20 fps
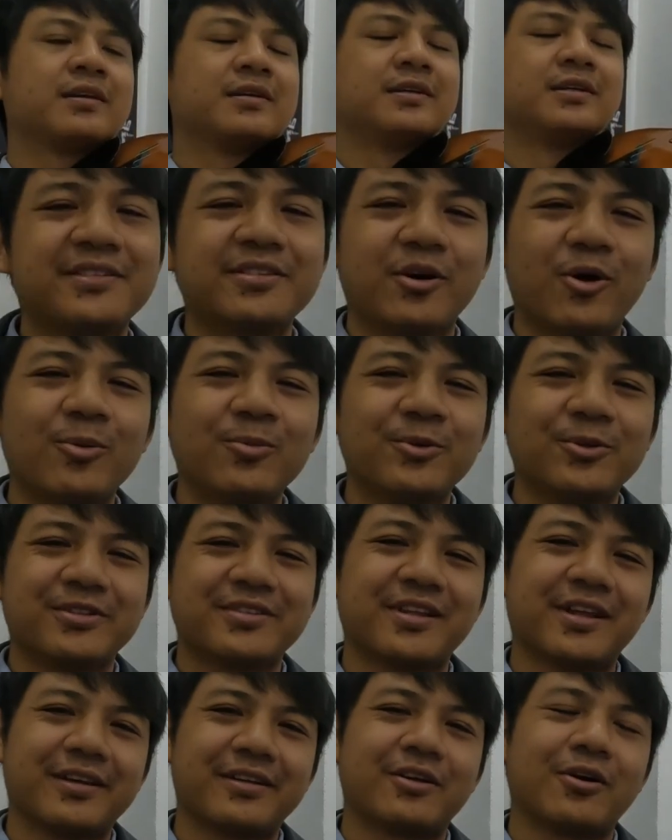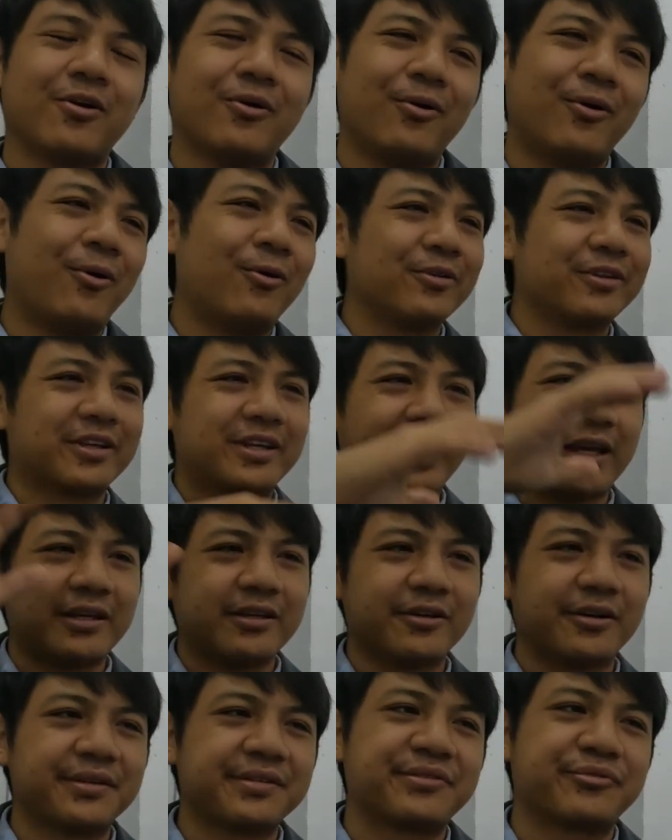It's almost like all the
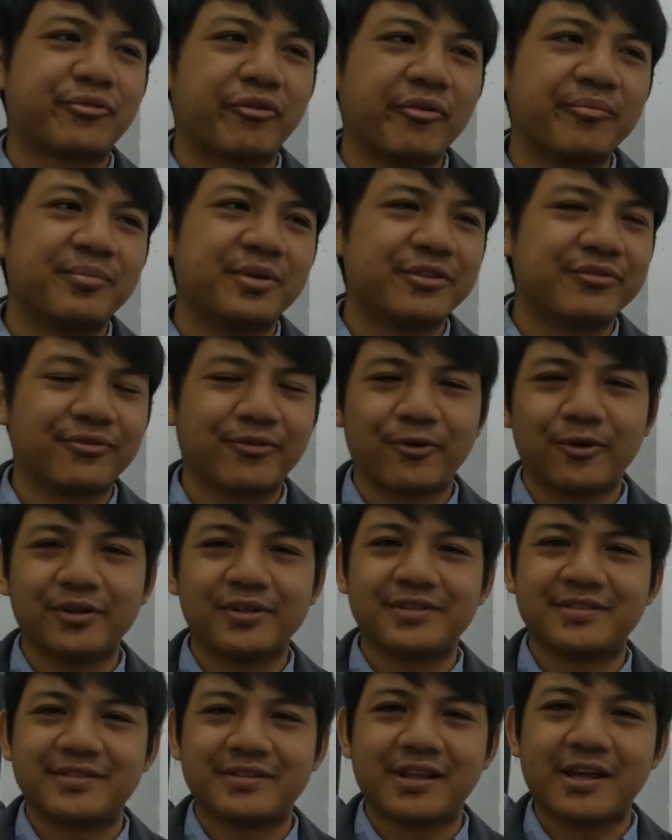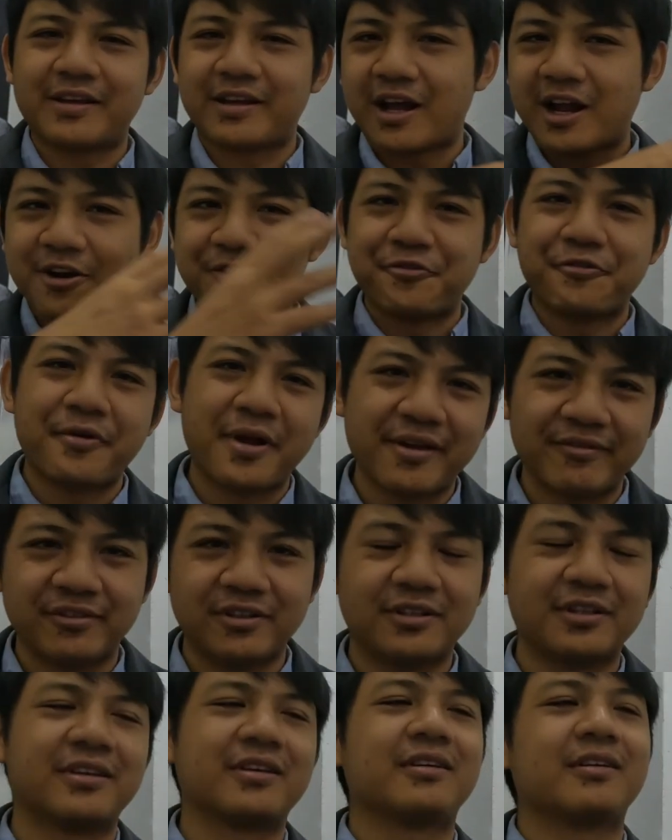chaos from before is like
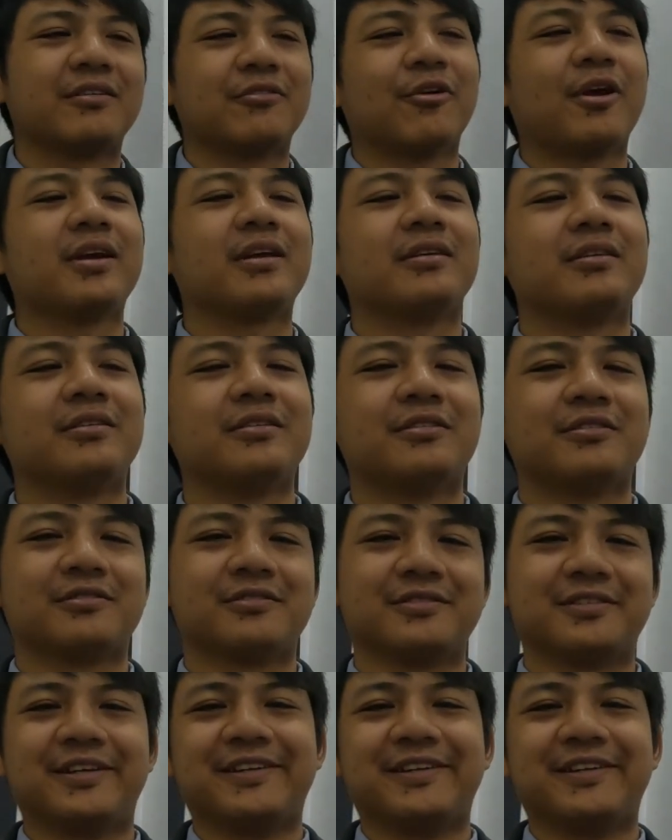unraveling right here.